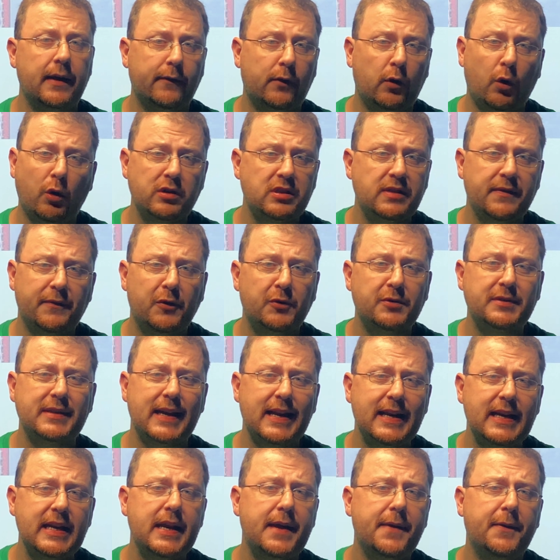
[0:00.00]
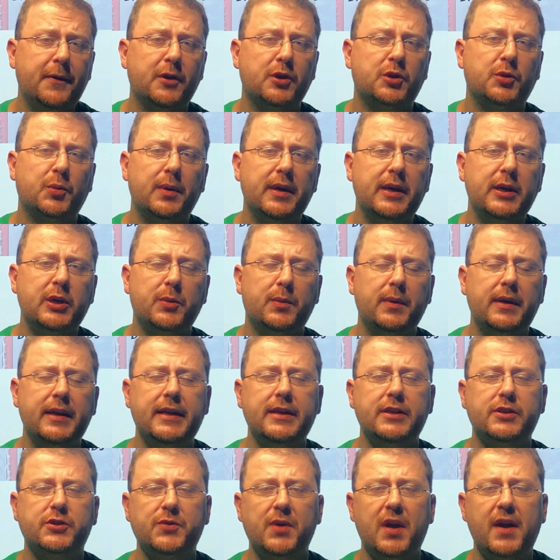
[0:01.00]
Of course, if there's any other
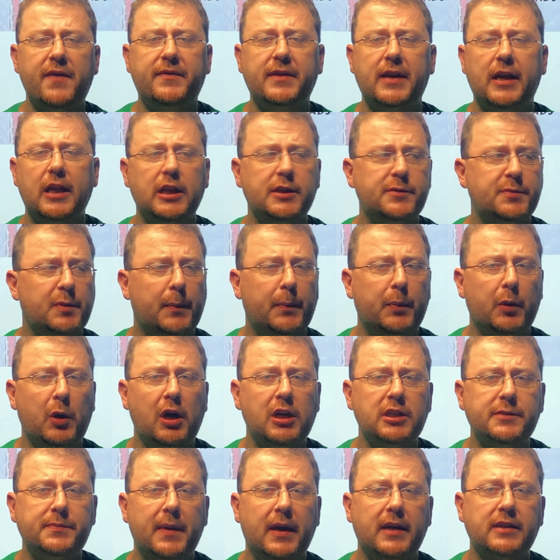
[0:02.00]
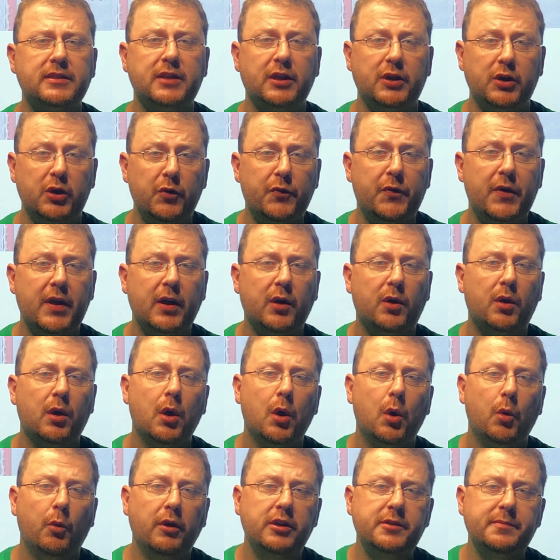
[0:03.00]
2020 draft-eligible prospects that you think
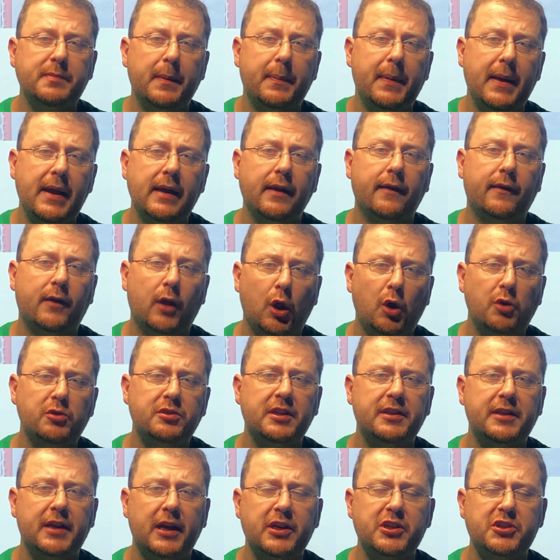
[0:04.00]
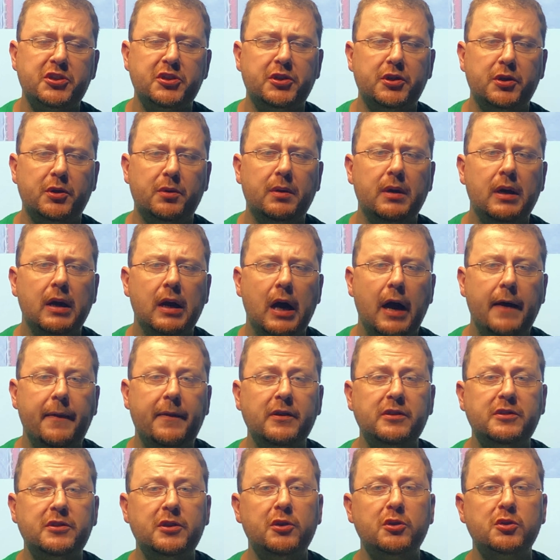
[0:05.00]
we should be paying close attention to at
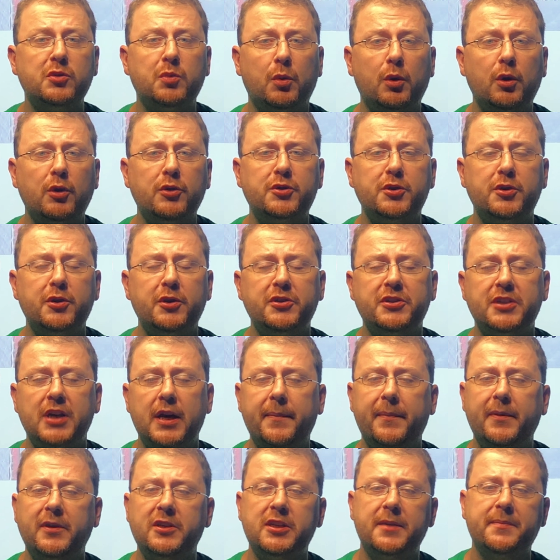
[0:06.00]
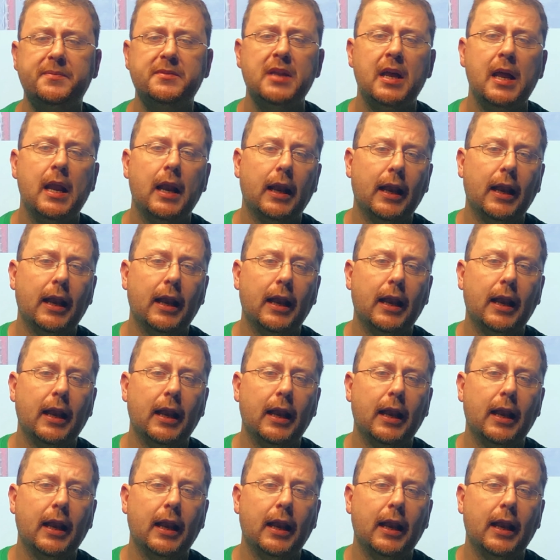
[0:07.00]
this year's Rural Junior Championships,